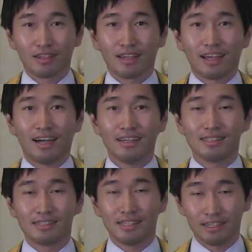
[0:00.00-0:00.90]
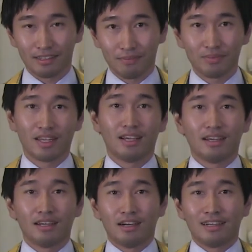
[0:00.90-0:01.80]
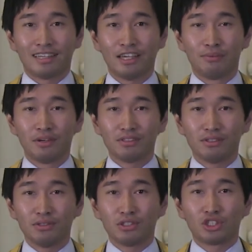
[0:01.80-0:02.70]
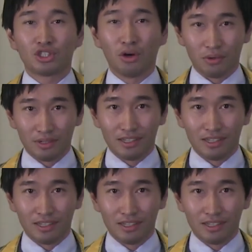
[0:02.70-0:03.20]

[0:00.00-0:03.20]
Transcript: I think he want to show